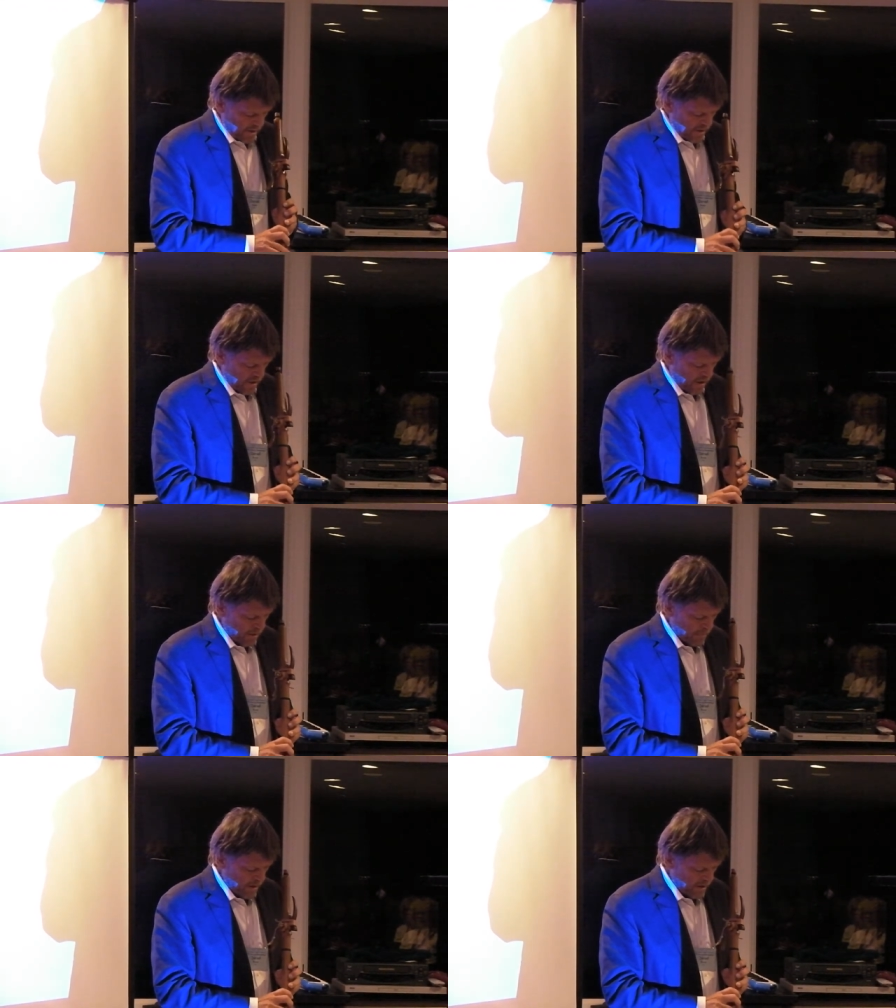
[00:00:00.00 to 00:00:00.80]
See, now
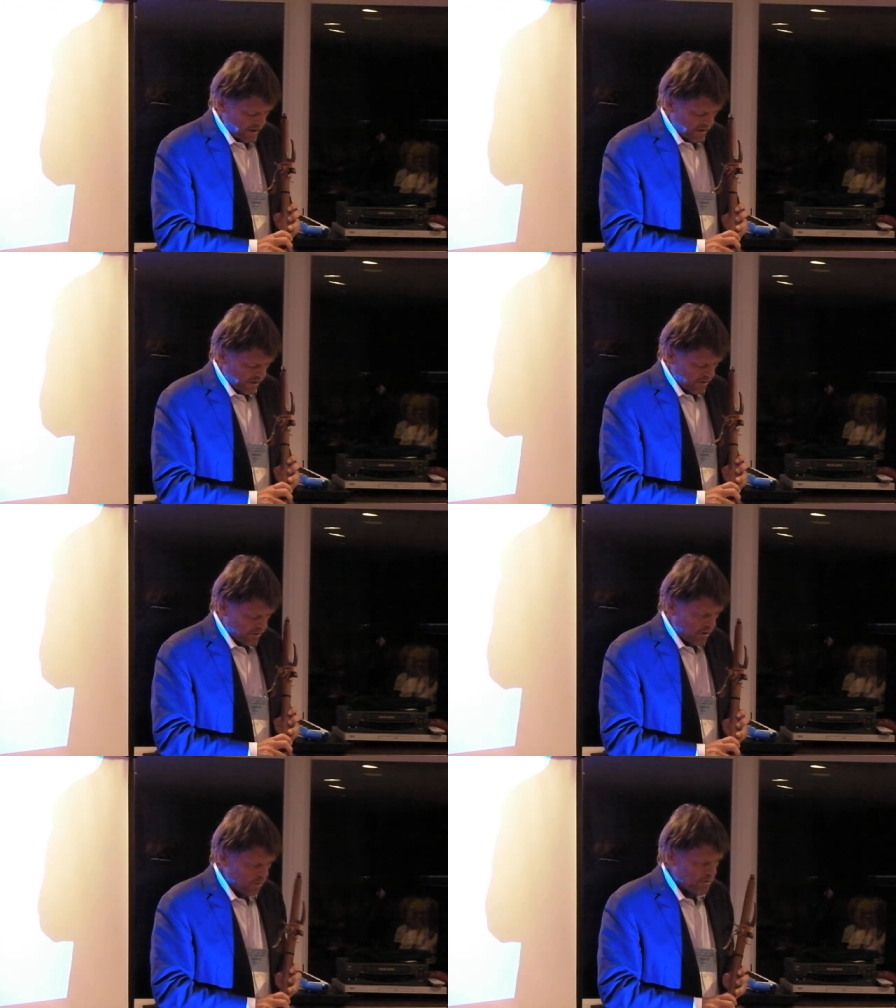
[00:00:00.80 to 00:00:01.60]
harmonics are the
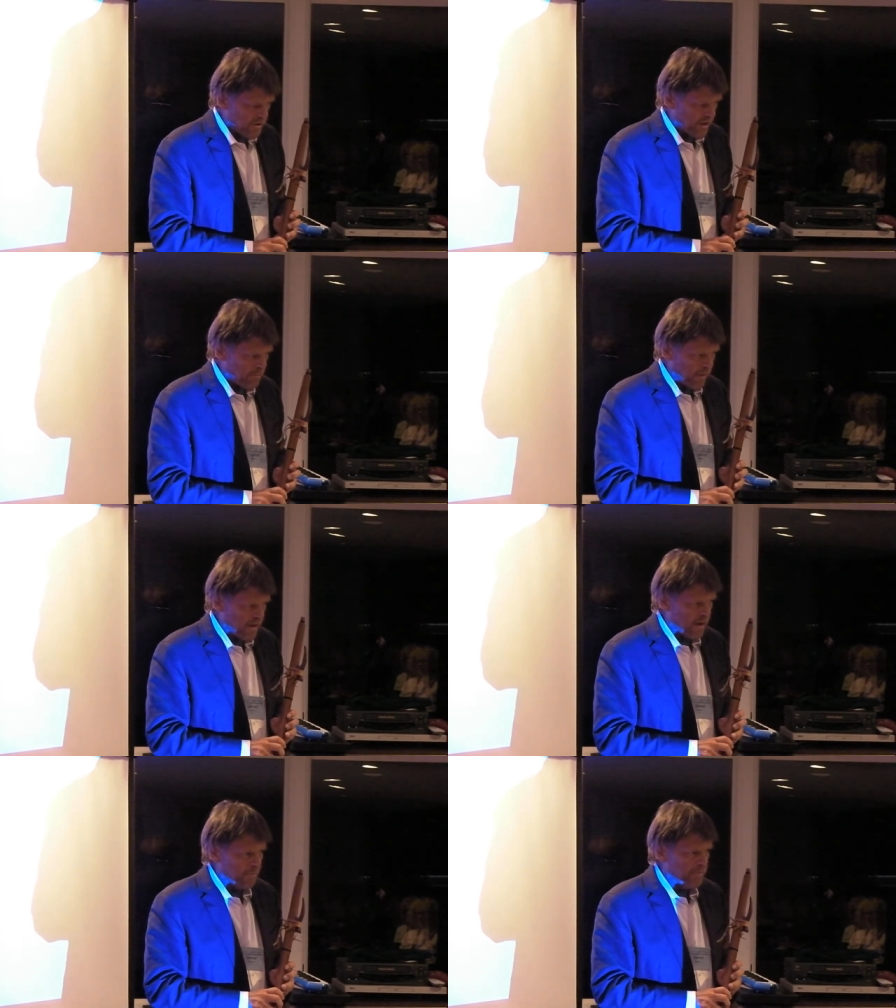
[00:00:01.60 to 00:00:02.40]
notes that
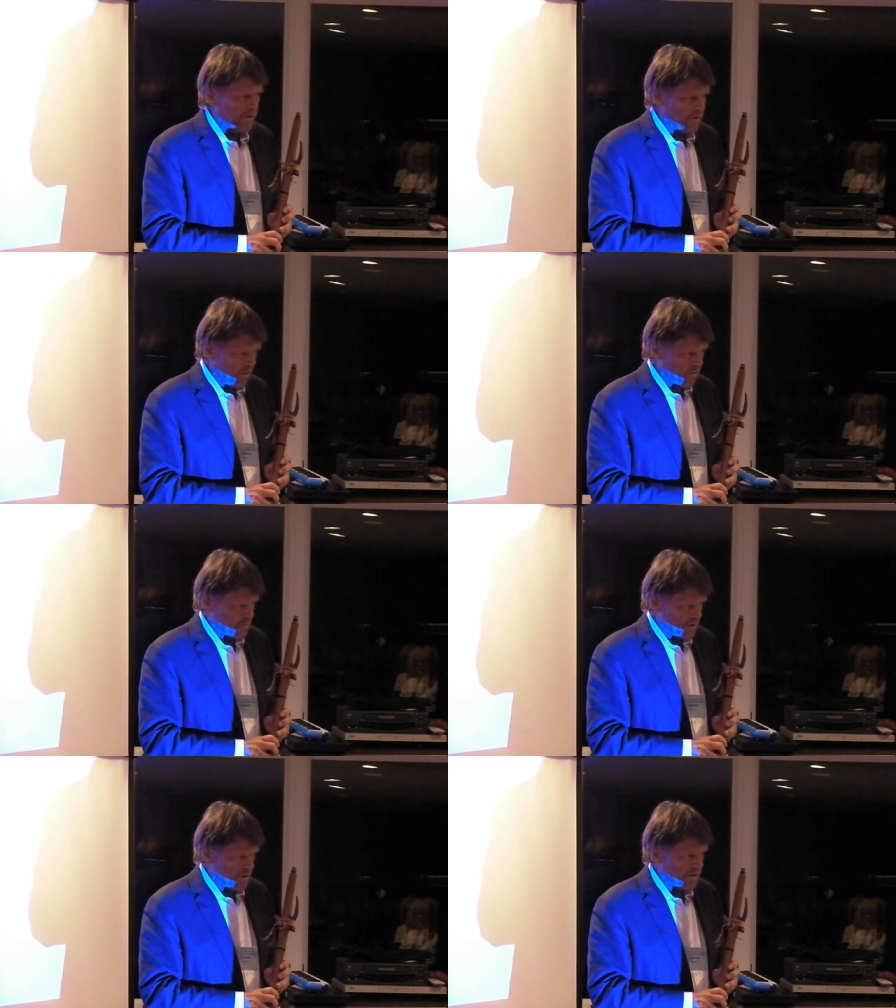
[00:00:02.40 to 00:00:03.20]
make up the
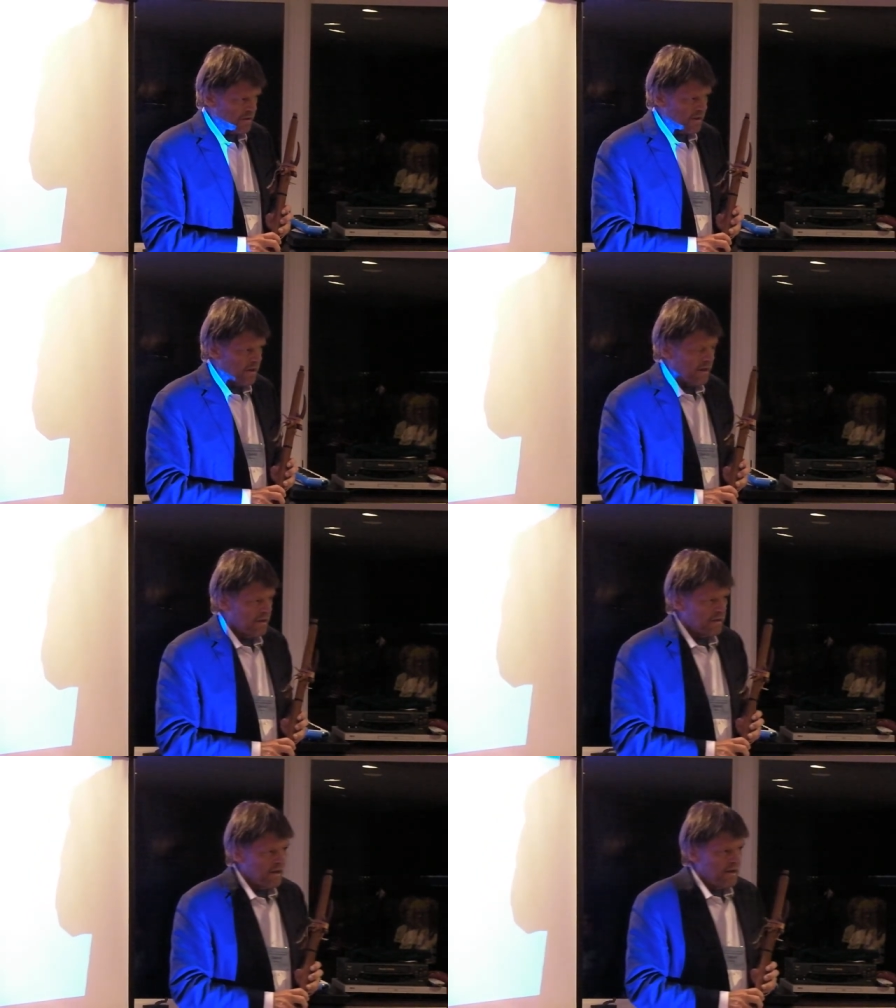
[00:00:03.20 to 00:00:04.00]
notes.
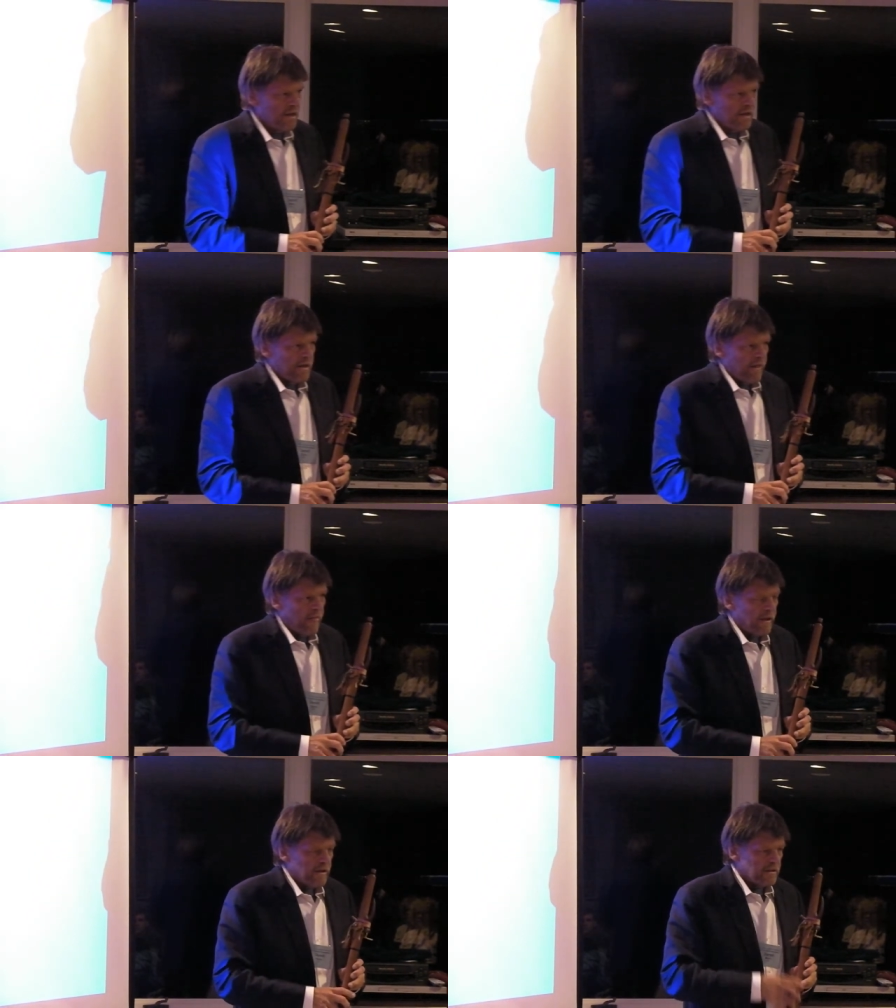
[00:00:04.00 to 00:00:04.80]
And
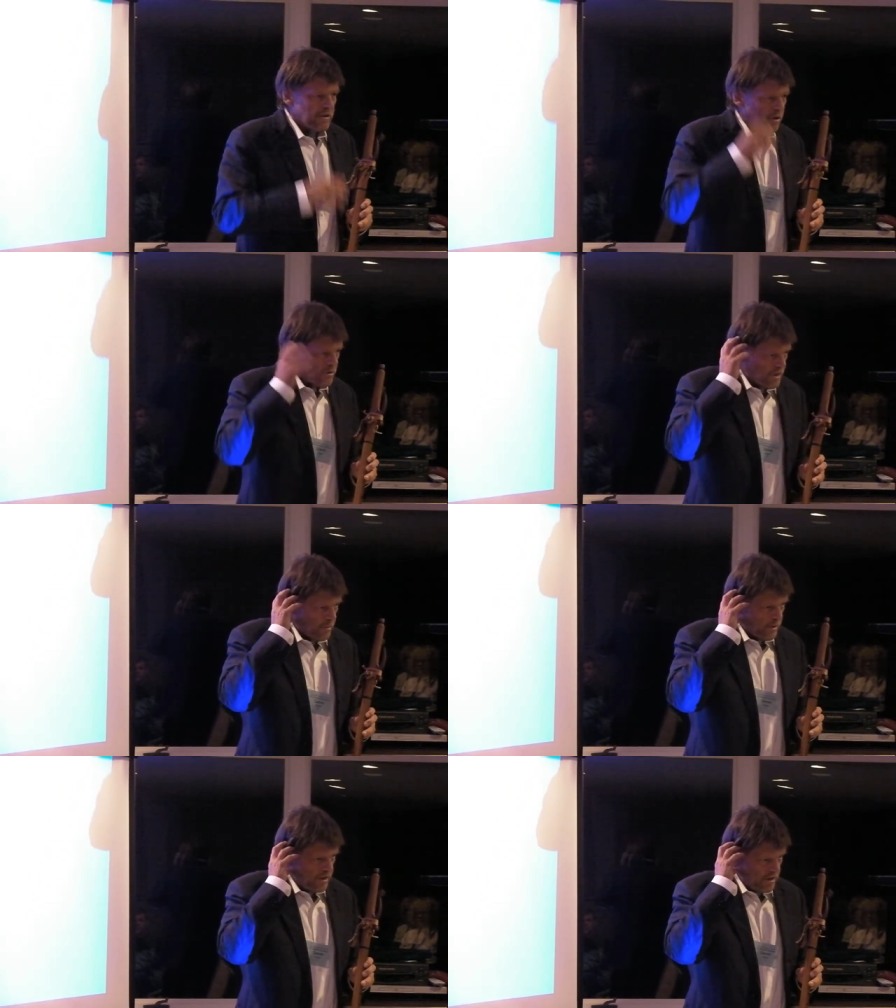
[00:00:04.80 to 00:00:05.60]
the notes
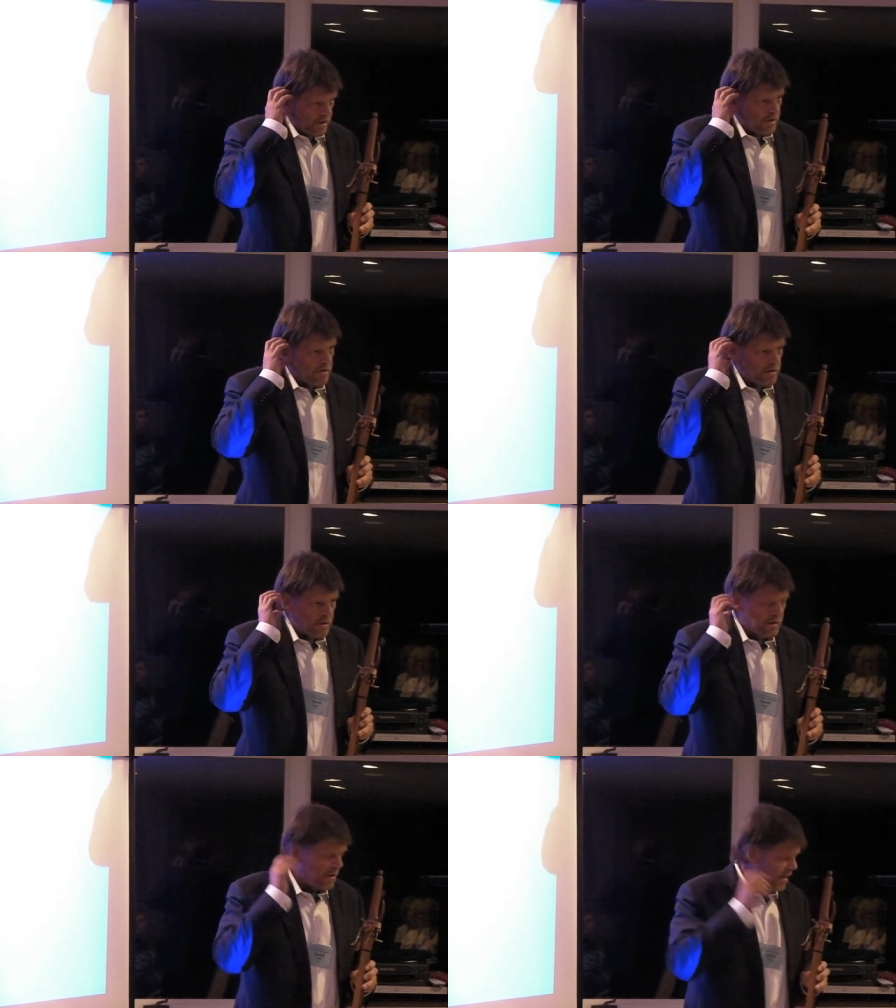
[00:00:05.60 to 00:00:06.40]
that we hear,
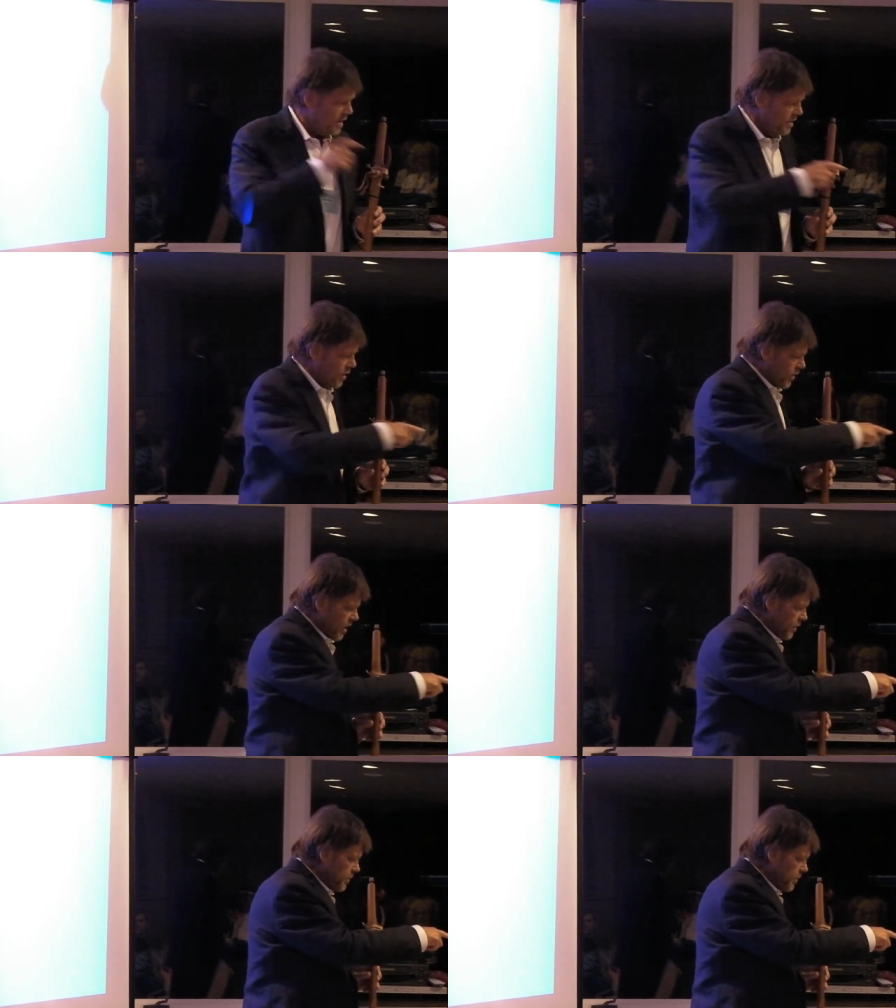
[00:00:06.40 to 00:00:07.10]
like the note on the